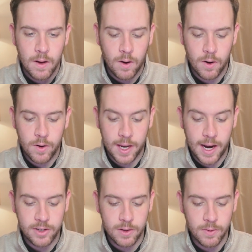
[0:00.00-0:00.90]
Or you can
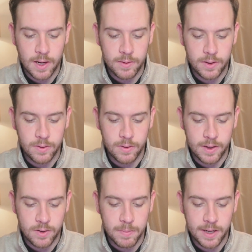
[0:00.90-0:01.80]
actually go down to,
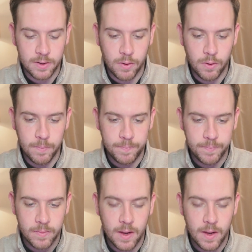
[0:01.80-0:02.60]
let's go back to home.